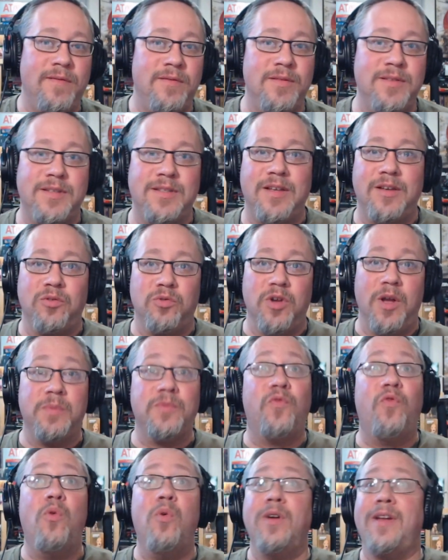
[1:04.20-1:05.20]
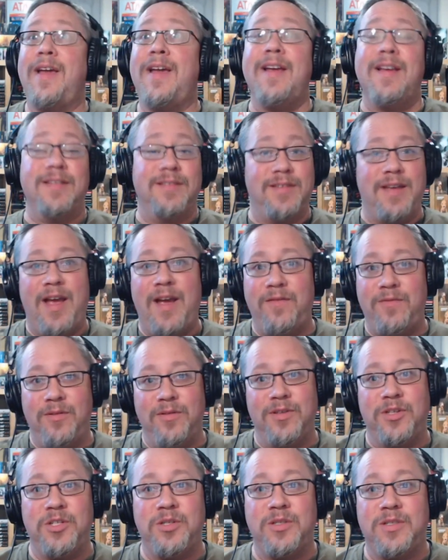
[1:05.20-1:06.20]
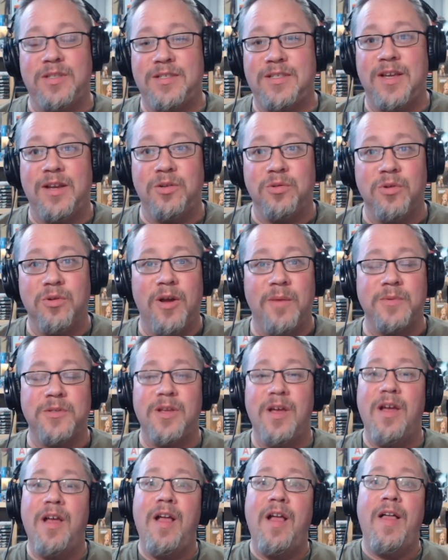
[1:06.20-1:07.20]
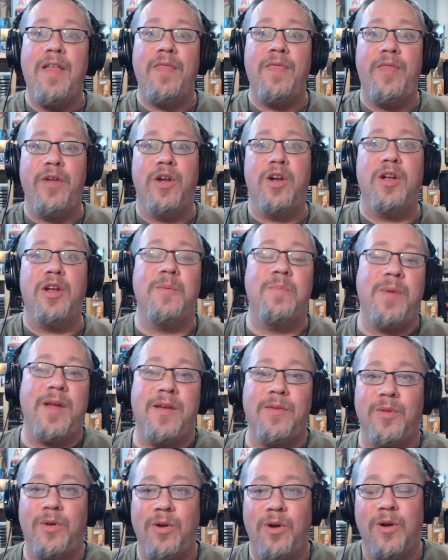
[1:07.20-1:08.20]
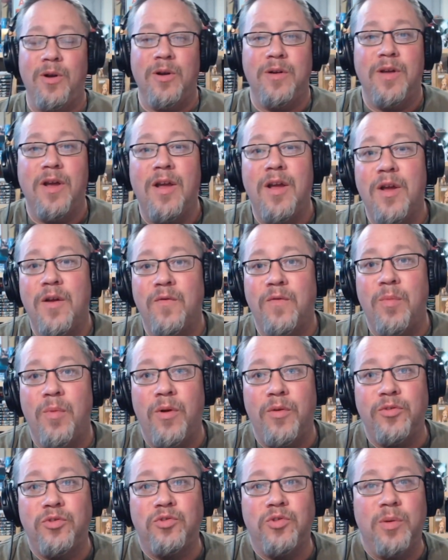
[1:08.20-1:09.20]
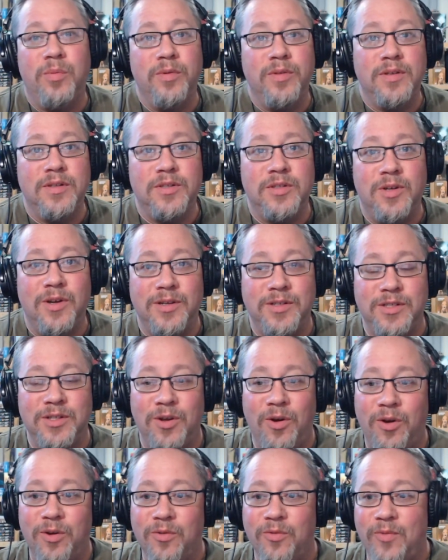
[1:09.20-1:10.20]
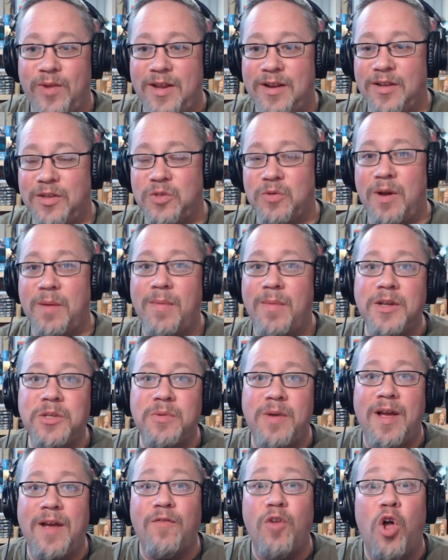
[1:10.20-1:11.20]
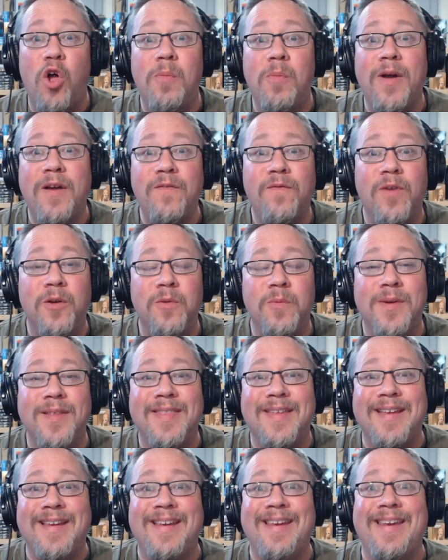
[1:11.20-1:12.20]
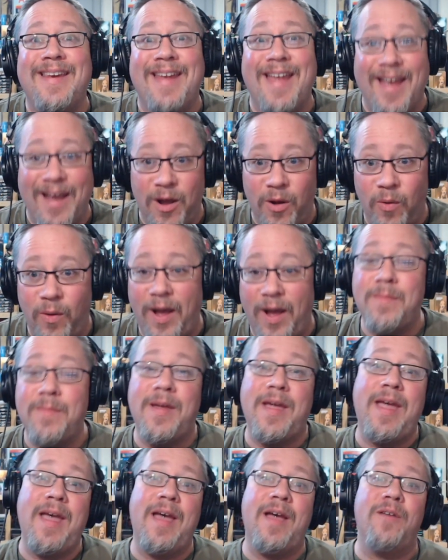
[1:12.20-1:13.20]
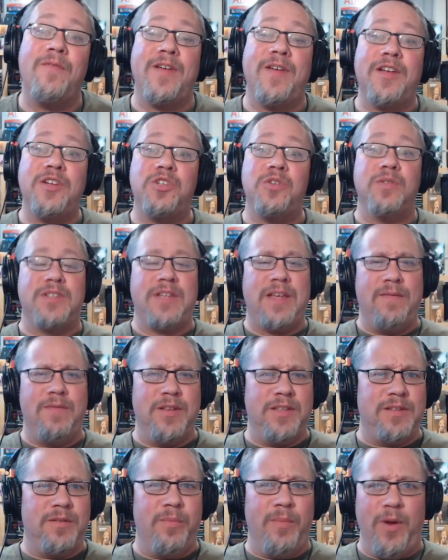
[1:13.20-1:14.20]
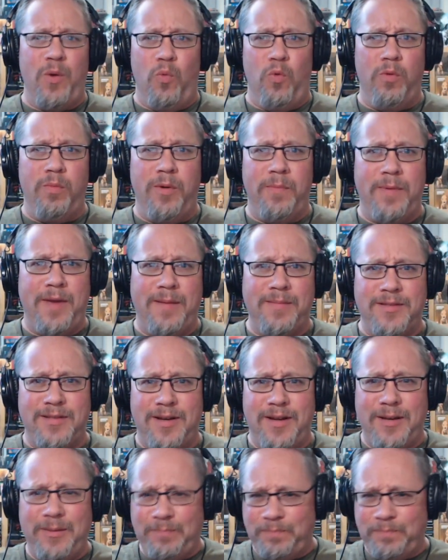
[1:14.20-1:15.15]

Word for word: the set drops, four days after the set drops, they're going to ban the card from all the trouble that it's causing on Arena. So I might as well have all my fun with it now. I may have issues, even in some of my warm-up games today,